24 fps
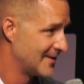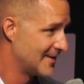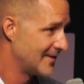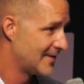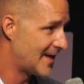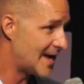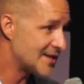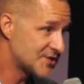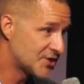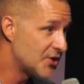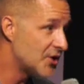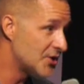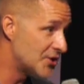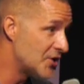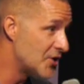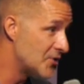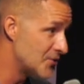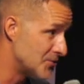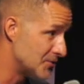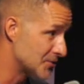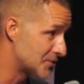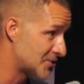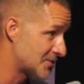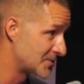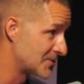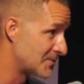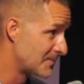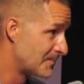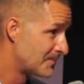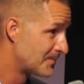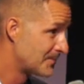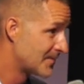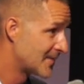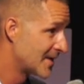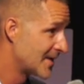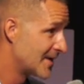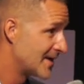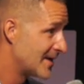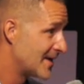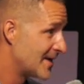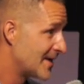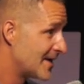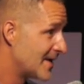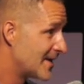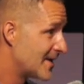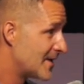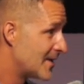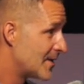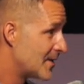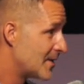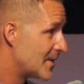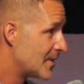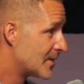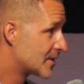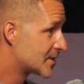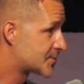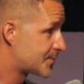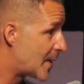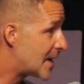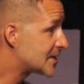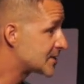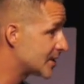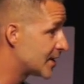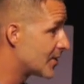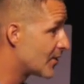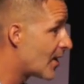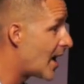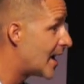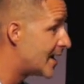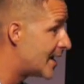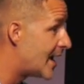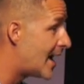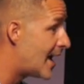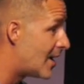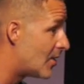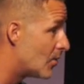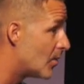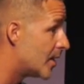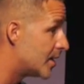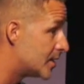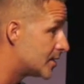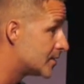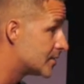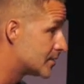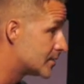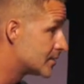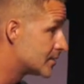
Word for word: That's good news. Especially right now when